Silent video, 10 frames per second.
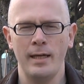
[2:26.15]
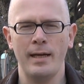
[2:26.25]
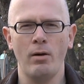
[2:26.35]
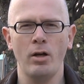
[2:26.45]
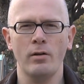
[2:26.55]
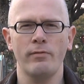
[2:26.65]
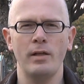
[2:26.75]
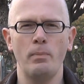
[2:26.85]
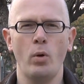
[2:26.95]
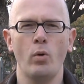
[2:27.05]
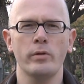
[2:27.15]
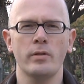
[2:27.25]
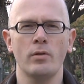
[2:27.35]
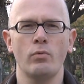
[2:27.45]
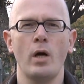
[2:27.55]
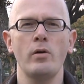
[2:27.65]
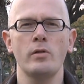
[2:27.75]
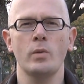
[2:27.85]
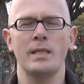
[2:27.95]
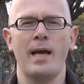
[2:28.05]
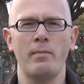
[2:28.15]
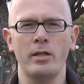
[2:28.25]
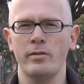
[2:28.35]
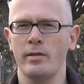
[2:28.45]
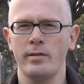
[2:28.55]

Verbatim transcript: Now, a lot of the ports and roads were damaged.